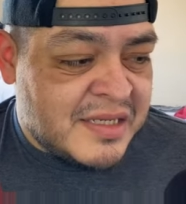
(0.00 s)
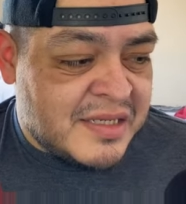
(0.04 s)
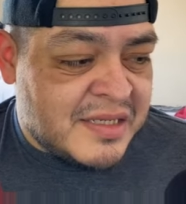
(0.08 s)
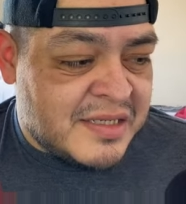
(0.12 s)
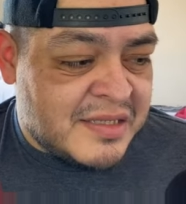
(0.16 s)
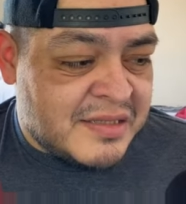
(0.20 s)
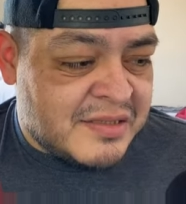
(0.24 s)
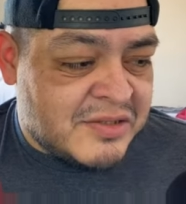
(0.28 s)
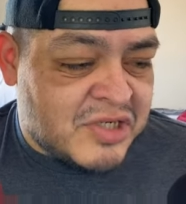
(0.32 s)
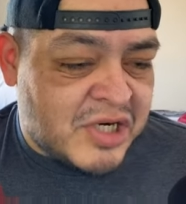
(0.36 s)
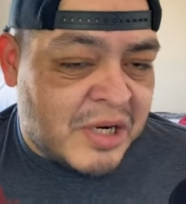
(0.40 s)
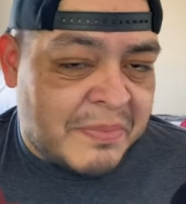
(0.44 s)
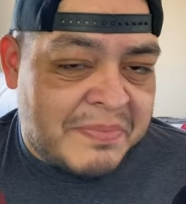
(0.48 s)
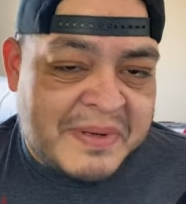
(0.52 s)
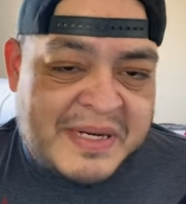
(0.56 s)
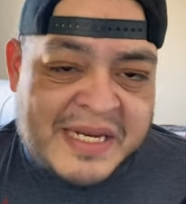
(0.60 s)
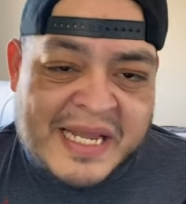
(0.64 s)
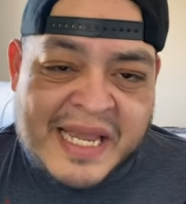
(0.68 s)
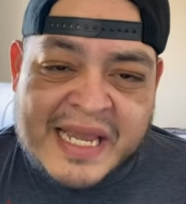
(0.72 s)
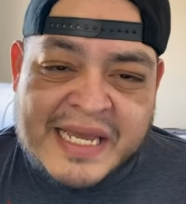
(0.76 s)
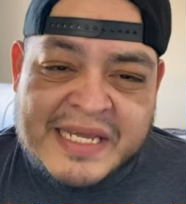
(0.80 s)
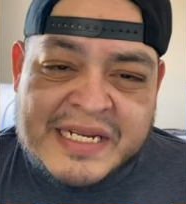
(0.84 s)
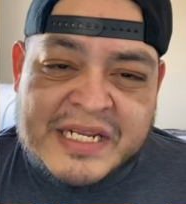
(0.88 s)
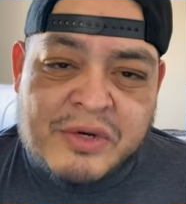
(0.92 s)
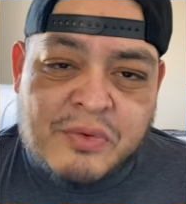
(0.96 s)
dropping
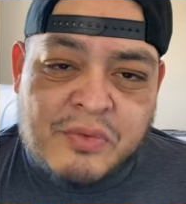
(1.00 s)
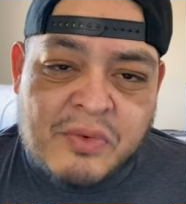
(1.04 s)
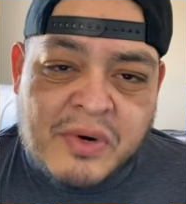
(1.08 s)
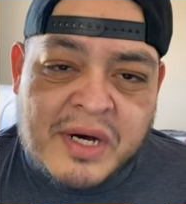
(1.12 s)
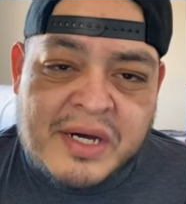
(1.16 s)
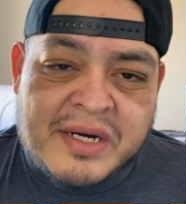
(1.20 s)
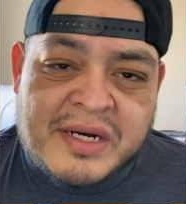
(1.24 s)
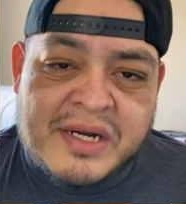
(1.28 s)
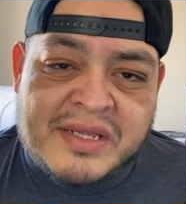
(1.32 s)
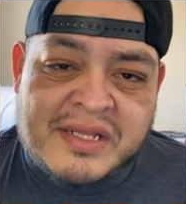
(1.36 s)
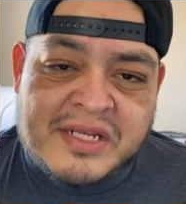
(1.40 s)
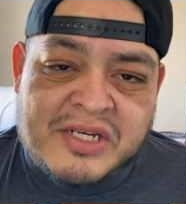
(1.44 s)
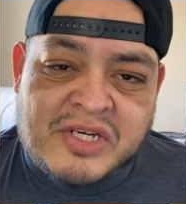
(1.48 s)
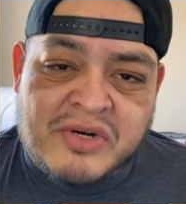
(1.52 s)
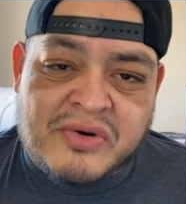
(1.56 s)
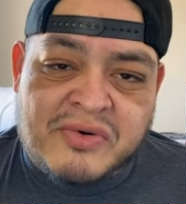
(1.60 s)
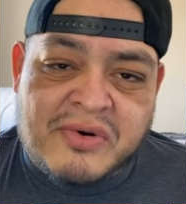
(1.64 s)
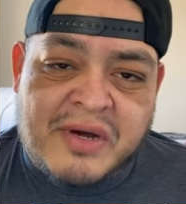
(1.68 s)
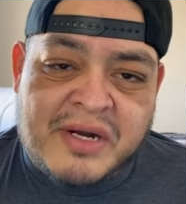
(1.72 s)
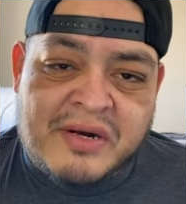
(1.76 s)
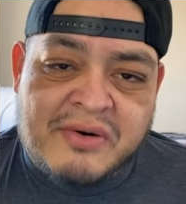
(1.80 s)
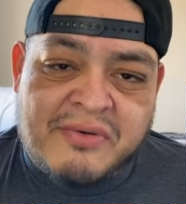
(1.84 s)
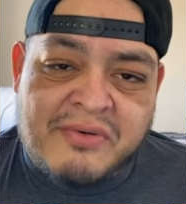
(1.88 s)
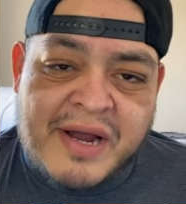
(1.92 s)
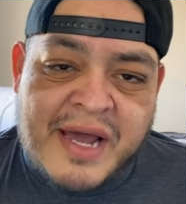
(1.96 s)
81 on the
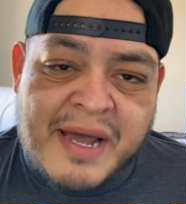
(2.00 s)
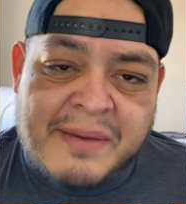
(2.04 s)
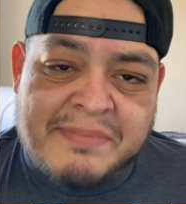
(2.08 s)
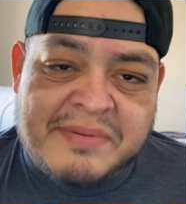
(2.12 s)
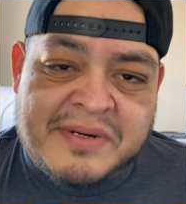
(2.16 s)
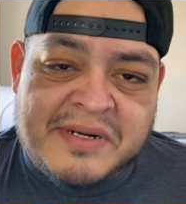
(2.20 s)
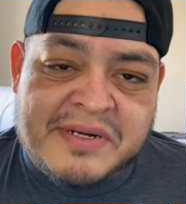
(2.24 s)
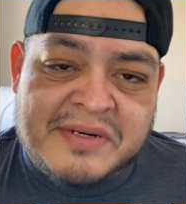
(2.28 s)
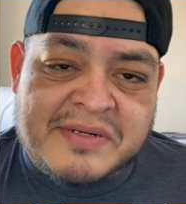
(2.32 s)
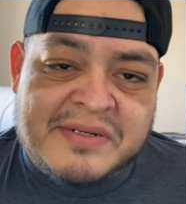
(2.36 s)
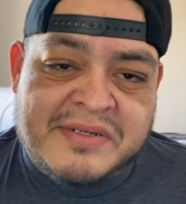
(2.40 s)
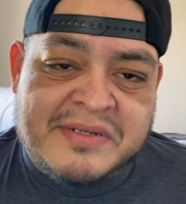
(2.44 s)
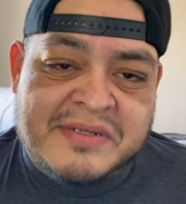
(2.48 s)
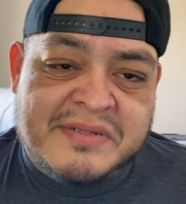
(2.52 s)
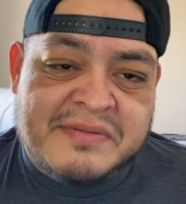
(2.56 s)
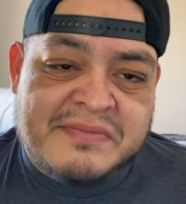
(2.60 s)
Toronto Raptors.